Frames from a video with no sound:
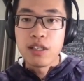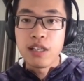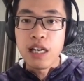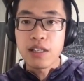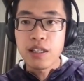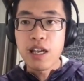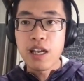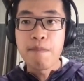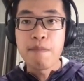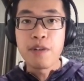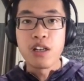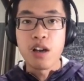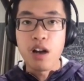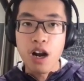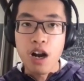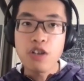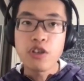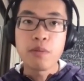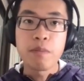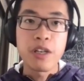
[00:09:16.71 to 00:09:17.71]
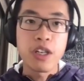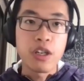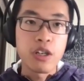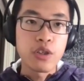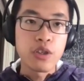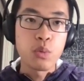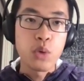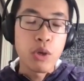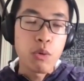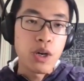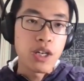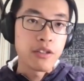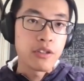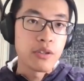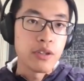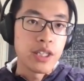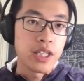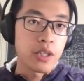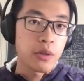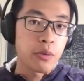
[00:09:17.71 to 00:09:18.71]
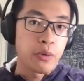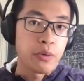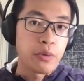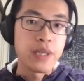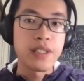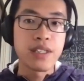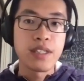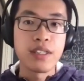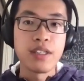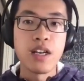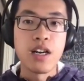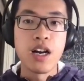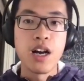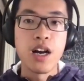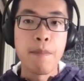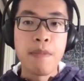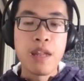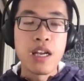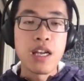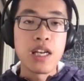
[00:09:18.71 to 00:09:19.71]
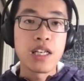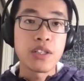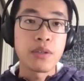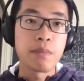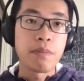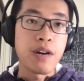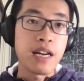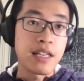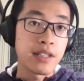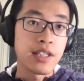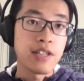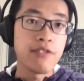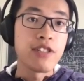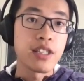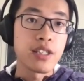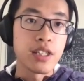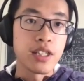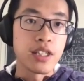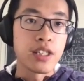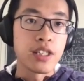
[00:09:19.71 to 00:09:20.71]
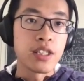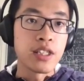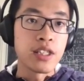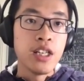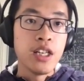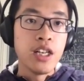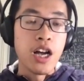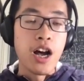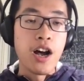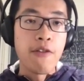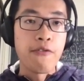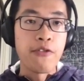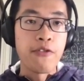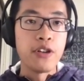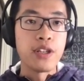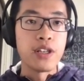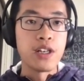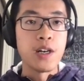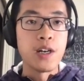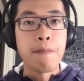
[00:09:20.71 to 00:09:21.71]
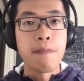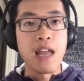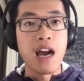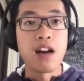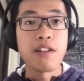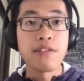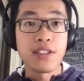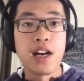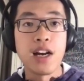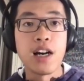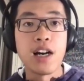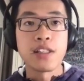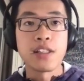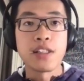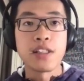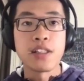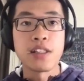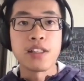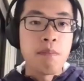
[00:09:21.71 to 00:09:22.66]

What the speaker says: that can be large because we want to increase the expressivity for the onset.